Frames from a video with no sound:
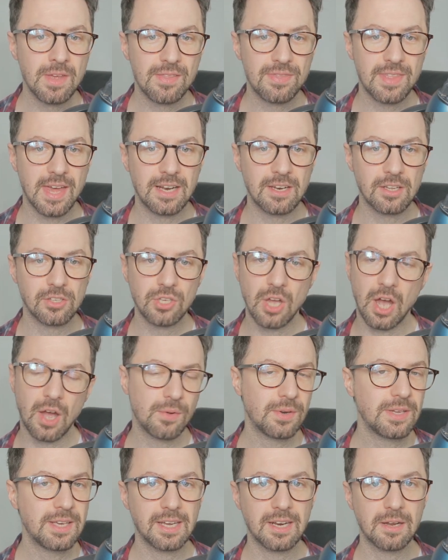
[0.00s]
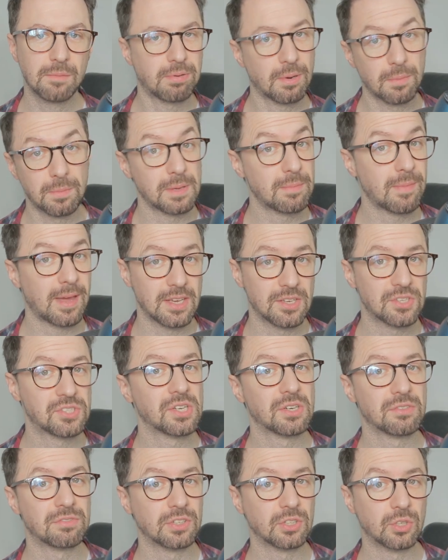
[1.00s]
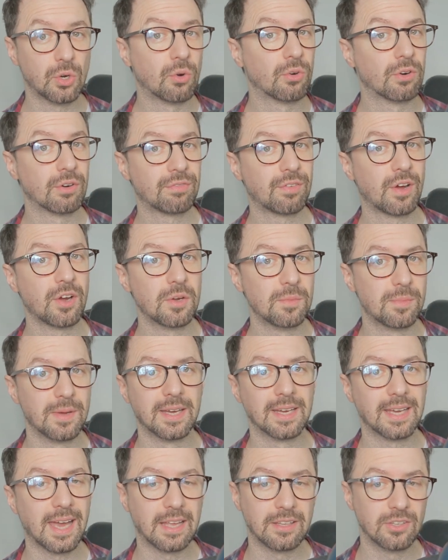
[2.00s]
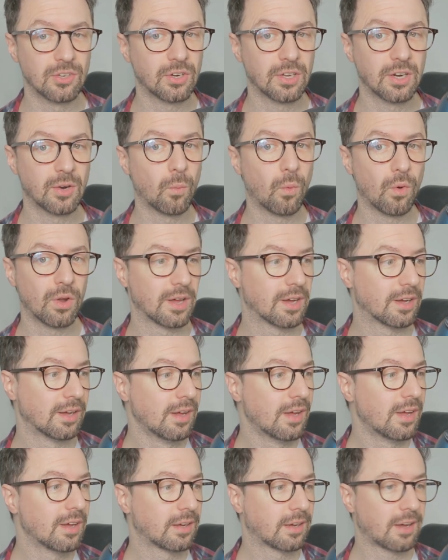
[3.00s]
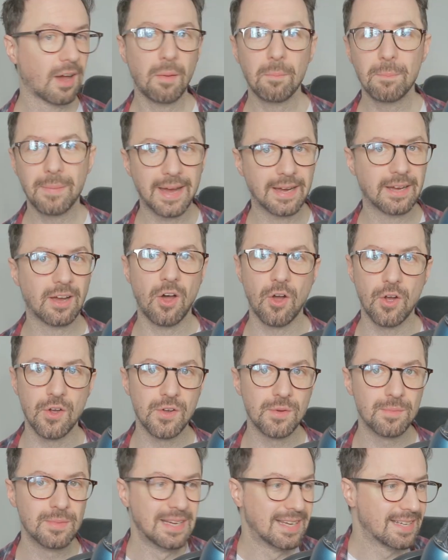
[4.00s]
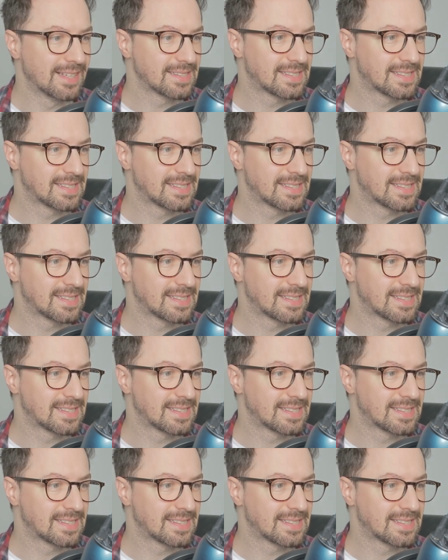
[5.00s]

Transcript: then you're only going to probably make yourself agoraphobic, and you're going to want to come back home,